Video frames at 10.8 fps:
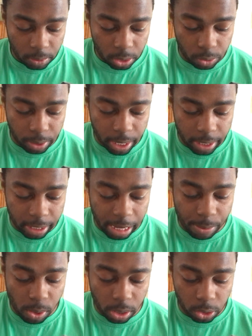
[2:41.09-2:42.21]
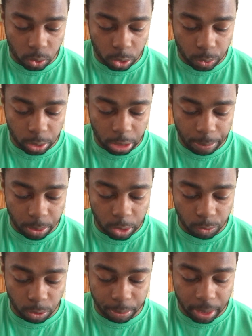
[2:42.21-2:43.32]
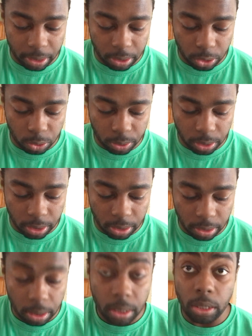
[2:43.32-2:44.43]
You had Kemba Walker score 23 points, 1 rebound, and 2 assists.